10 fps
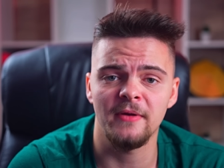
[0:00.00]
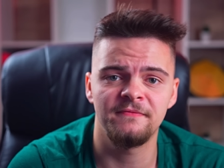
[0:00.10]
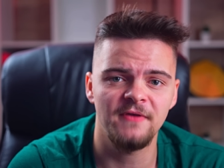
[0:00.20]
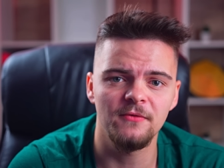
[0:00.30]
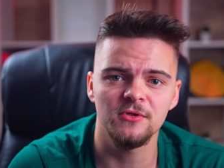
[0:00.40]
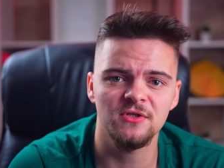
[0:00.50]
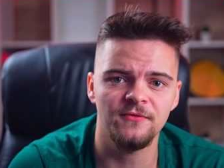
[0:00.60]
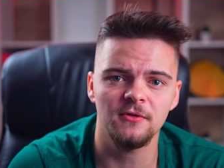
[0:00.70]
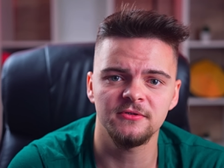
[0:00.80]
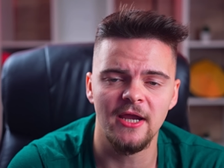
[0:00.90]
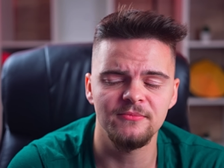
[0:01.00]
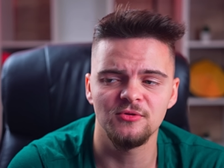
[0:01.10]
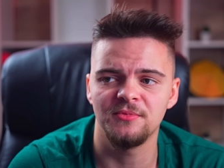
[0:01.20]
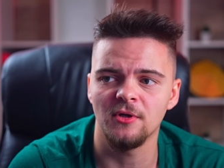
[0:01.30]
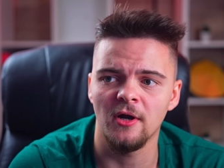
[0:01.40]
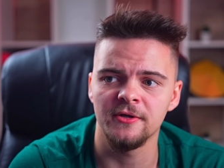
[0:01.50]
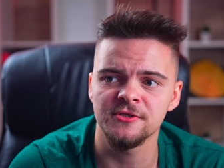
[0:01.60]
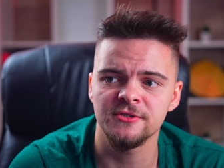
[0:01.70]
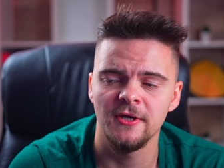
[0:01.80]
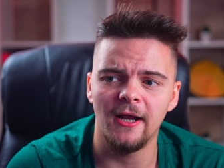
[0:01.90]
of my favorites of all time to be
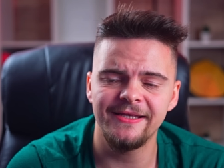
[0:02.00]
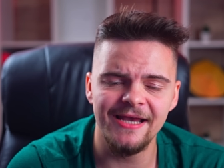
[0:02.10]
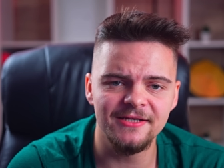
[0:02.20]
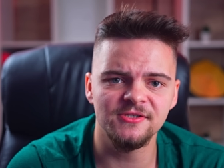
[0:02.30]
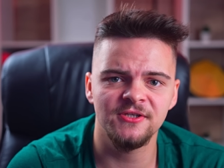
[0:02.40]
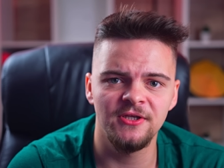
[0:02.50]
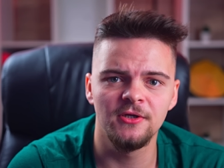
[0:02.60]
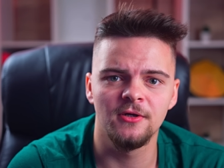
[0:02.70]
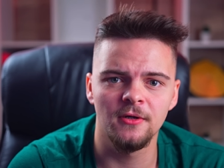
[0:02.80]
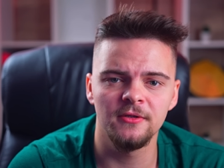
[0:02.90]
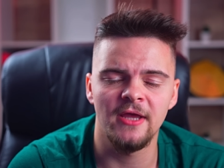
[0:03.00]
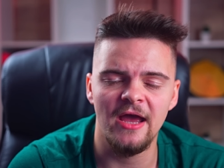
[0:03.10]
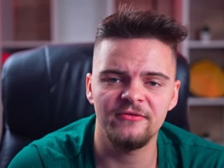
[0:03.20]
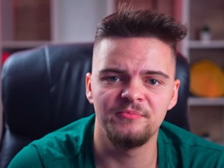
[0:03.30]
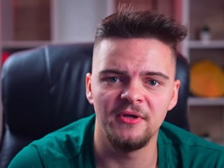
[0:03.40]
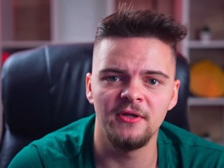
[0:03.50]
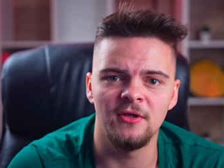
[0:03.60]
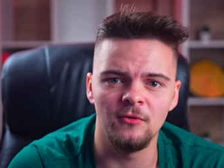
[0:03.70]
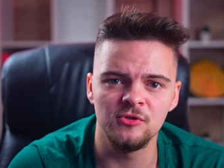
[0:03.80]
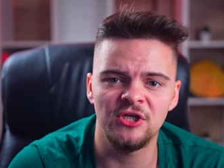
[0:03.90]
honest. Uh, yes, he could have been
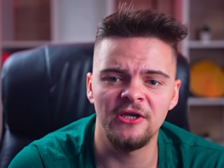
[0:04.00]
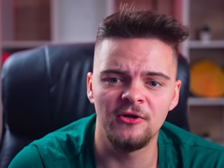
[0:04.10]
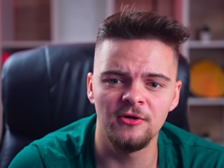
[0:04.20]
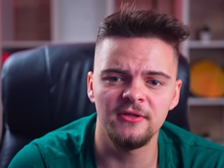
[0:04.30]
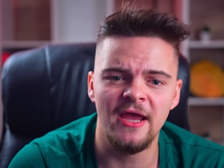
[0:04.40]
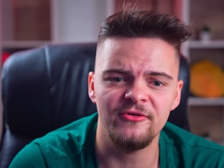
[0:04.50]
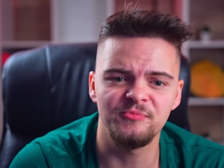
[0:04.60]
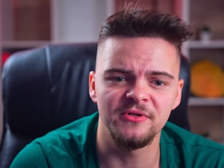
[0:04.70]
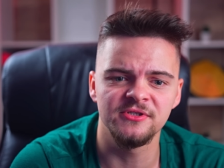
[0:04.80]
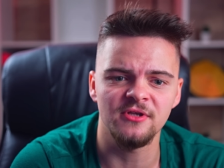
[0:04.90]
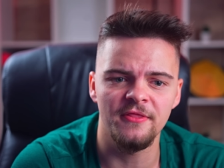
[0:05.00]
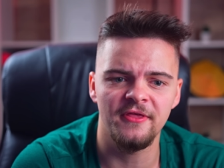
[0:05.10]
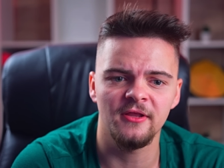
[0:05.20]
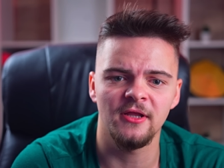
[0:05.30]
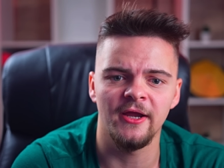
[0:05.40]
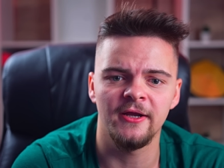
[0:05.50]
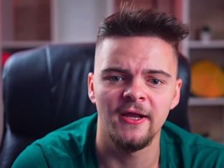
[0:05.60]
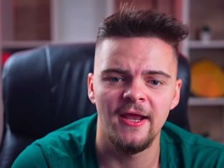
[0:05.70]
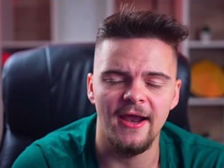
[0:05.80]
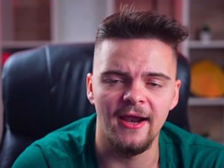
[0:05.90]
huge, he could have been something like